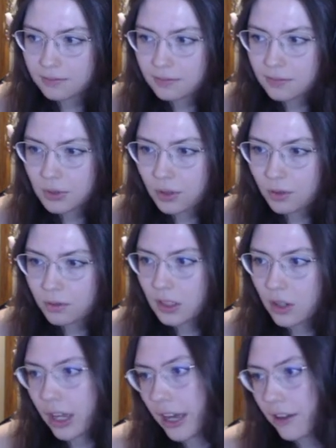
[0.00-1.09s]
So,
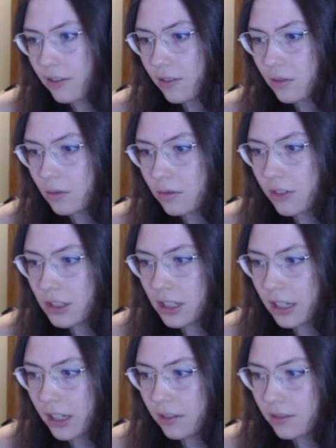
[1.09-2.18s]
okay, first
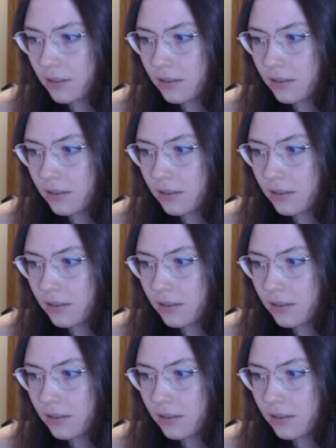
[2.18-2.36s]
I